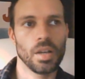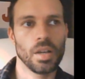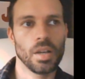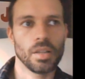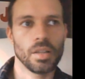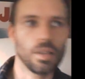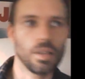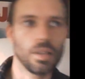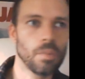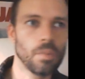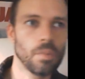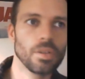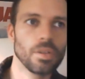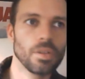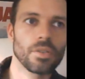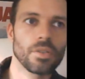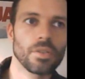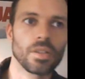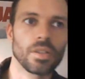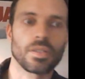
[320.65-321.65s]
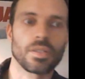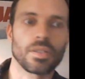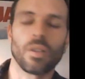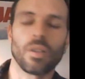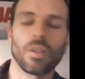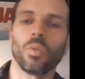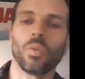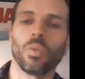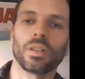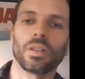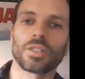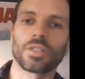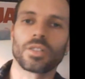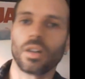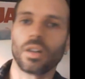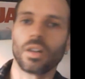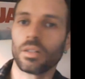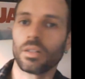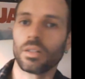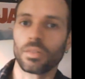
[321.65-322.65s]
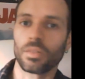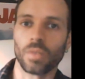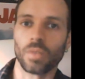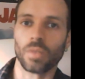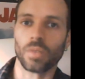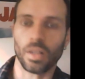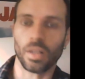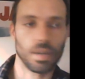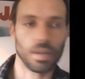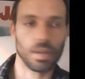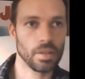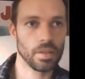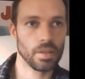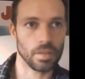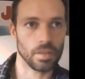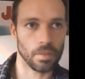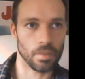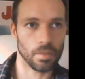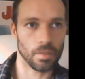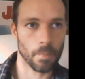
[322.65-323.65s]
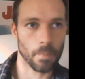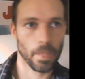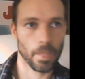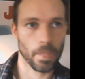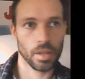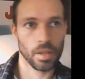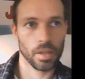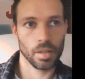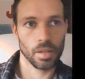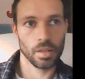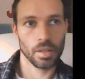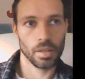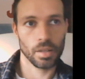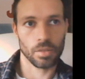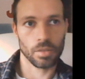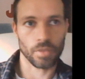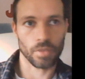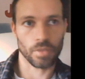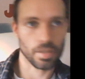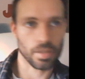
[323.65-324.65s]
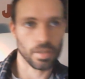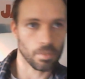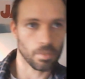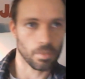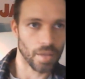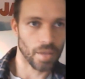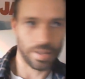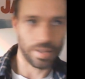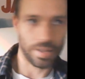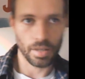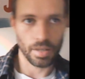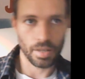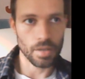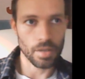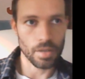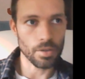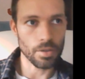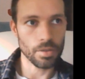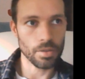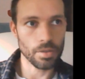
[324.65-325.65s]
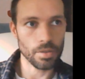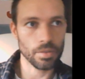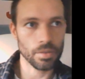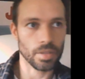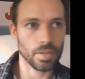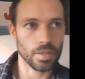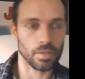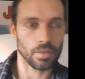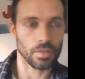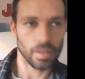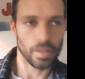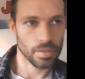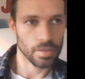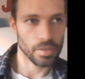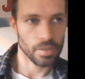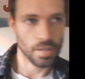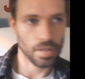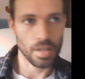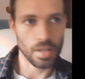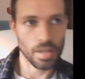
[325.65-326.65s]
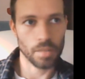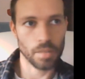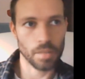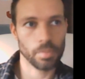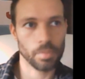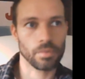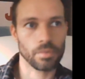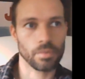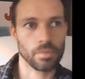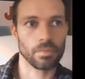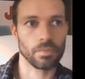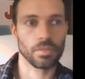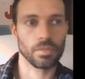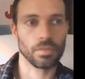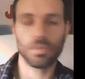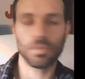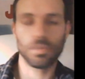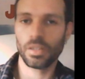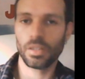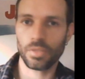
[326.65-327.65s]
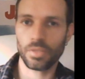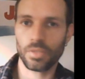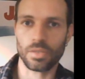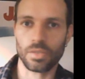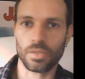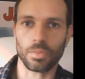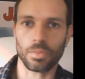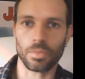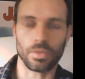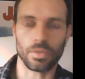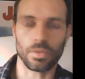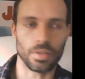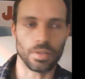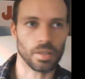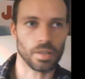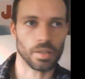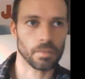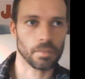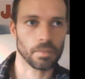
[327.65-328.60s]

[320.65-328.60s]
The opening credits are well shot and well edited. We got some alligators and the landscape. Really fits the music.